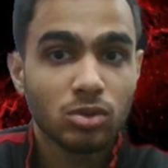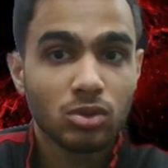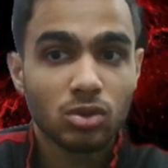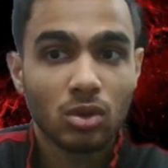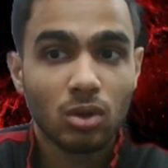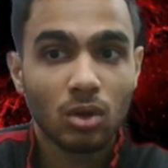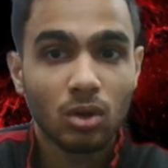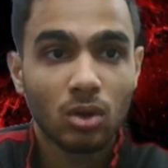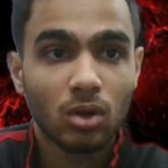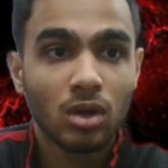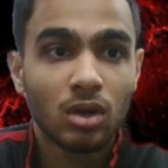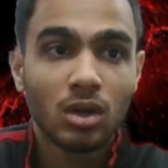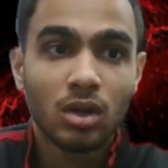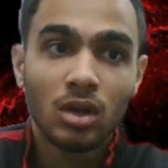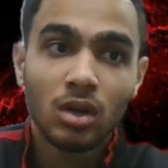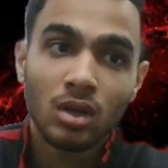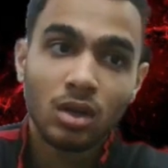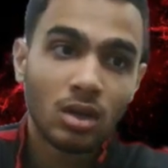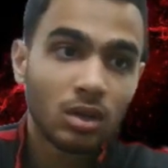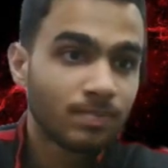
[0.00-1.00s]
So
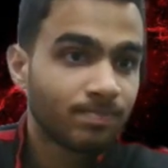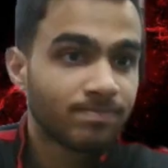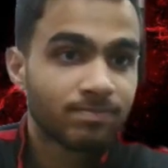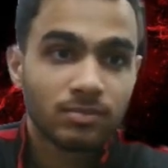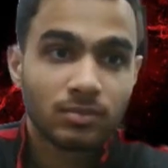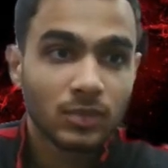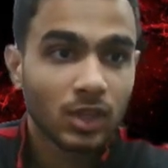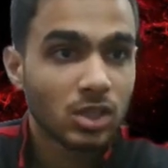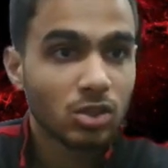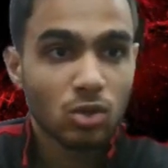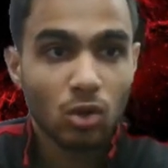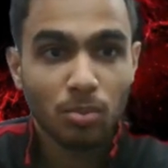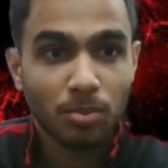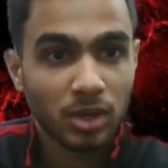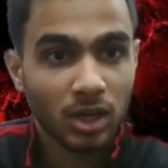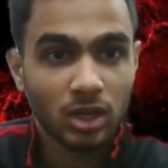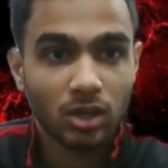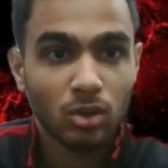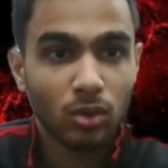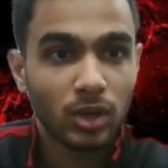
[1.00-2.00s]
let's hope we
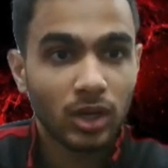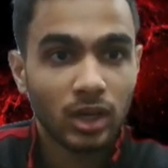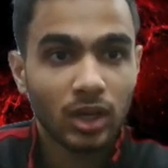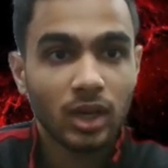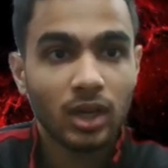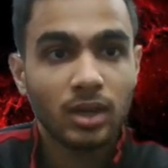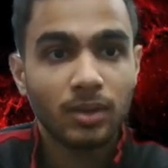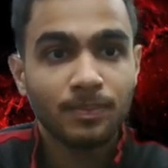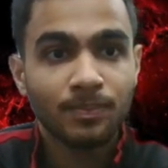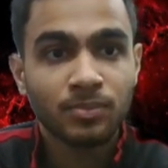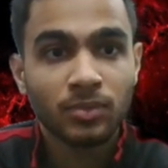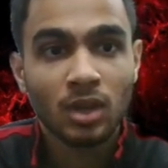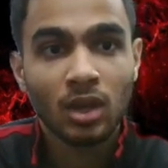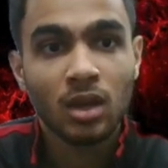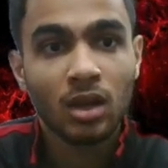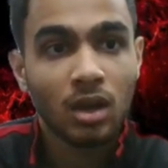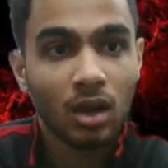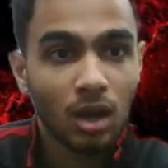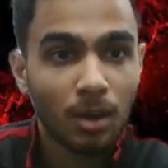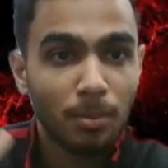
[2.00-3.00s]
can do it again.
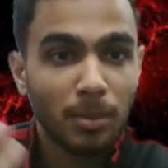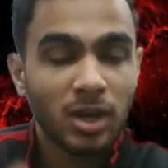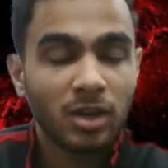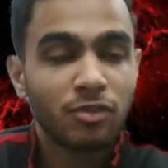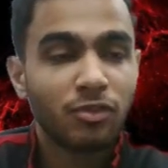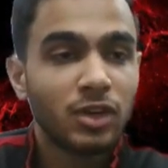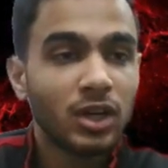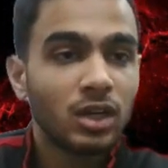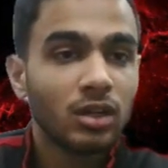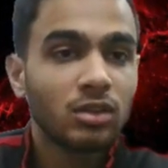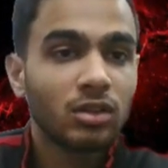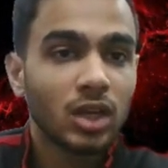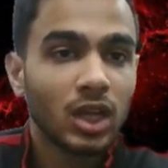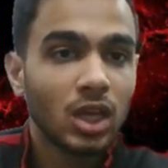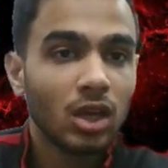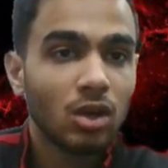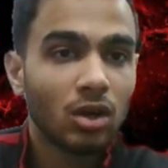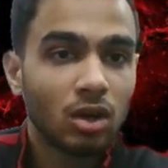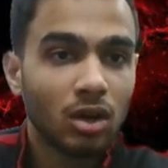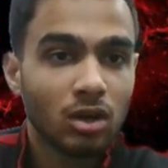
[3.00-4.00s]
A midfield
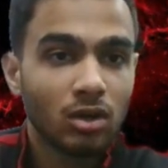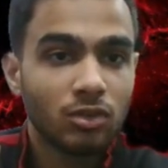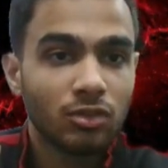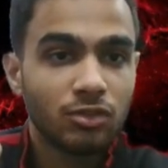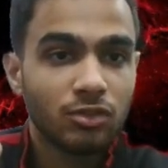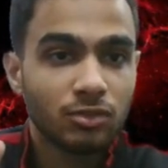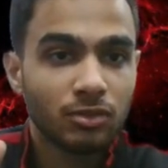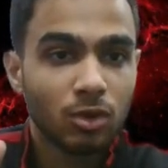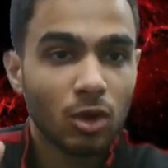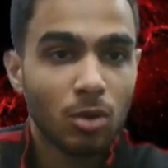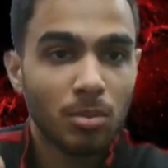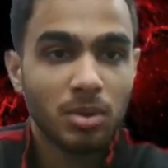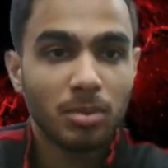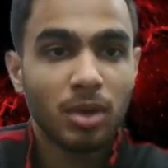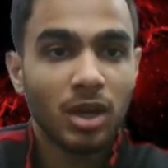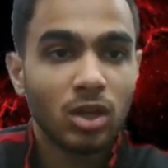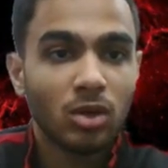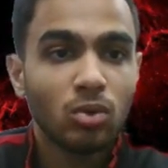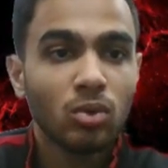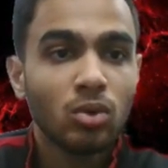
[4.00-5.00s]
three of Kobe
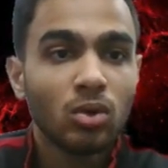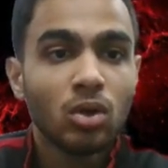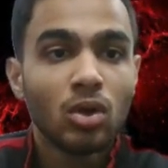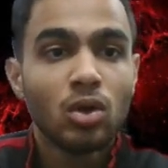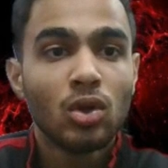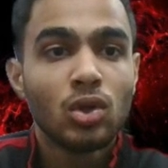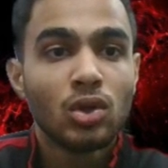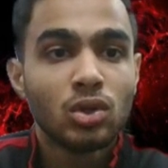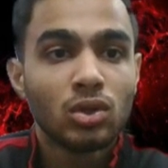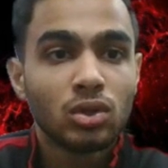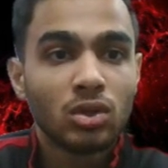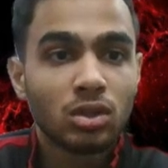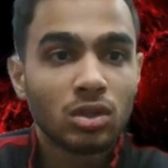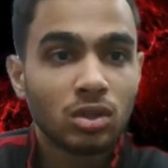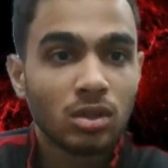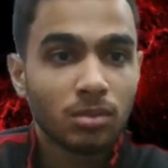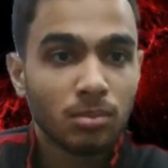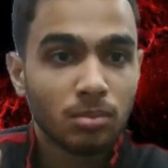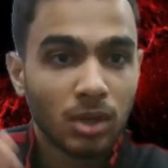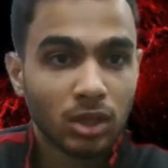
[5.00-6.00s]
Mainu,
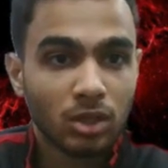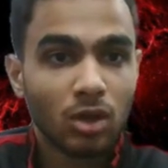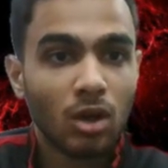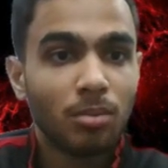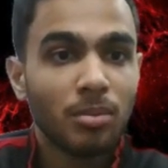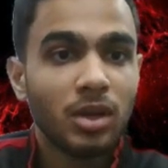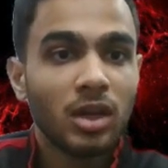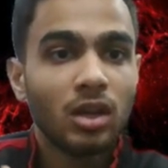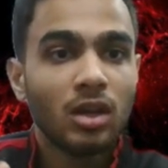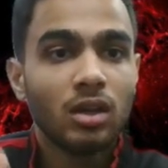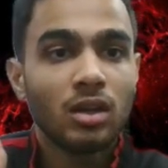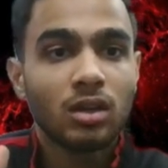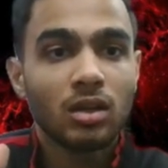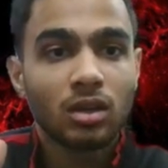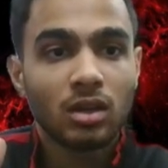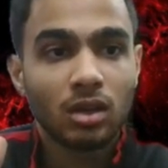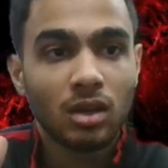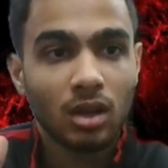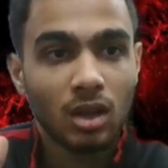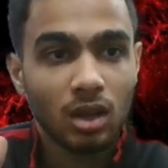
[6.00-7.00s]
Tomine,
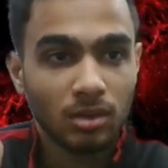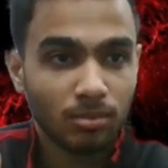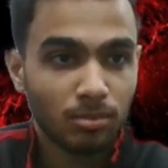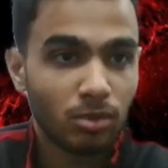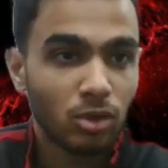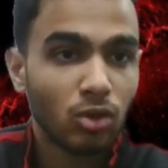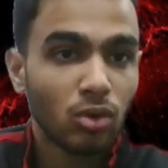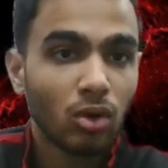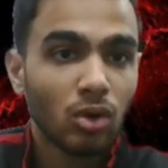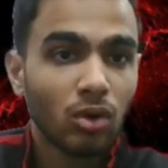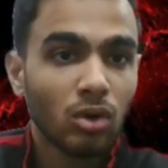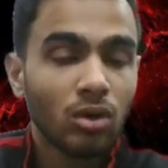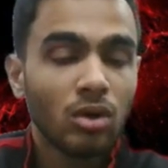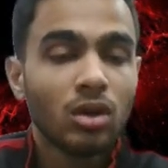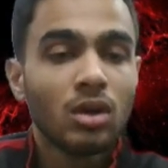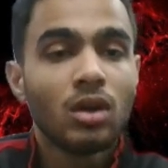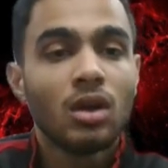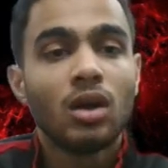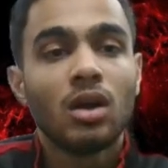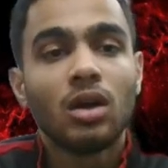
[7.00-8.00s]
and Bruno.
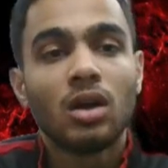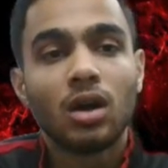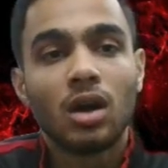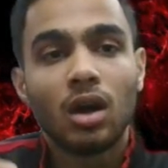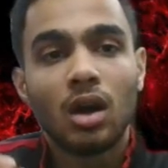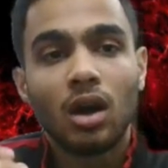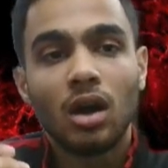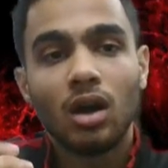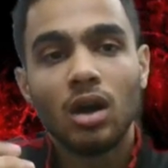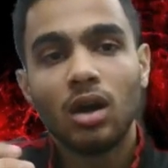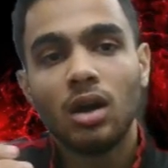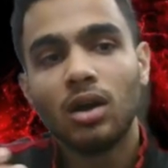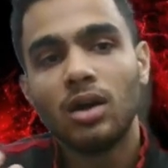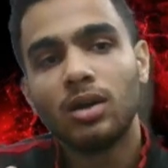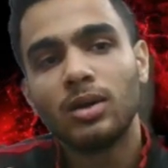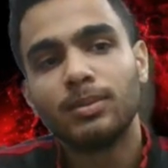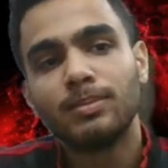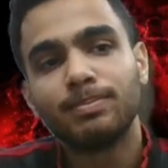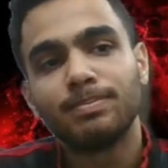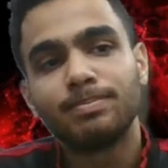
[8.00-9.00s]

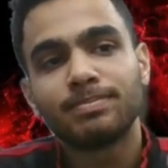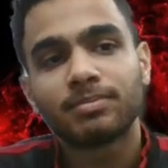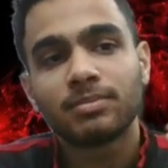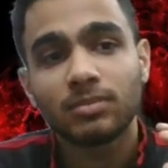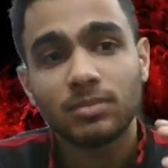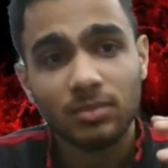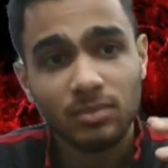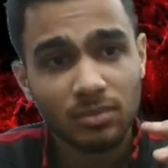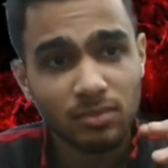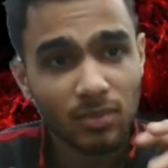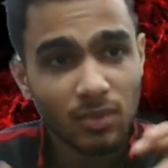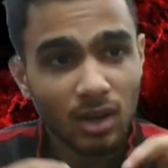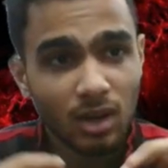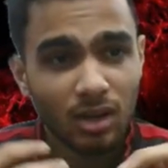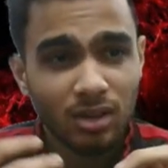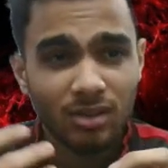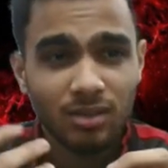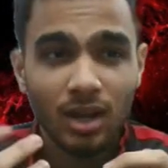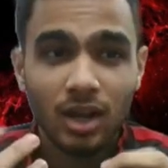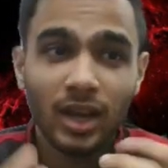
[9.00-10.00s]
Um,
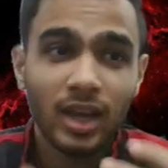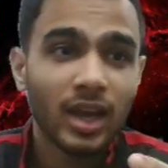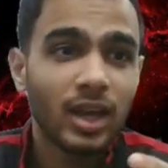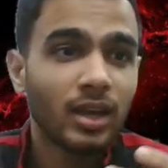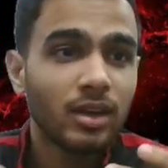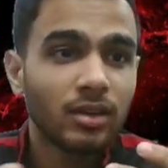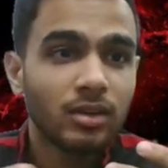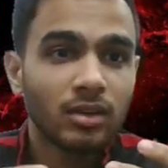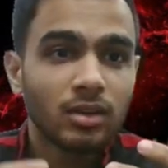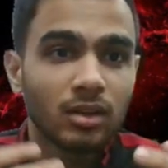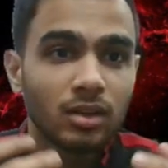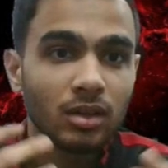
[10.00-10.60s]
Again,